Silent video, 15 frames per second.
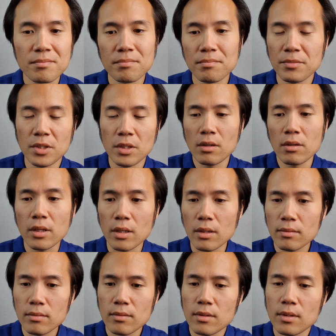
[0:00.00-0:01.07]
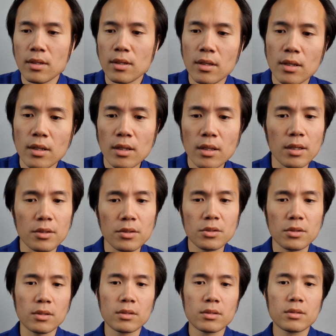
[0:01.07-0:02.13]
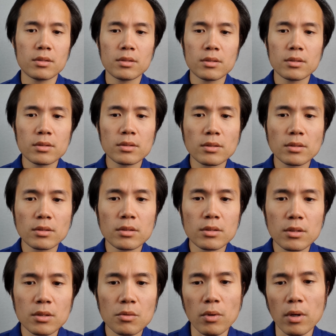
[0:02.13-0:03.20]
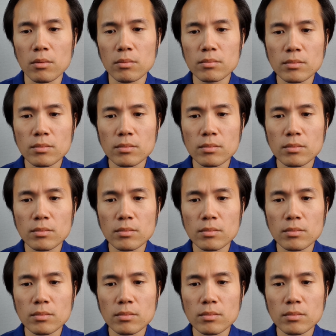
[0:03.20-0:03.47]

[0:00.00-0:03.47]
But then I'll get cancer. Well,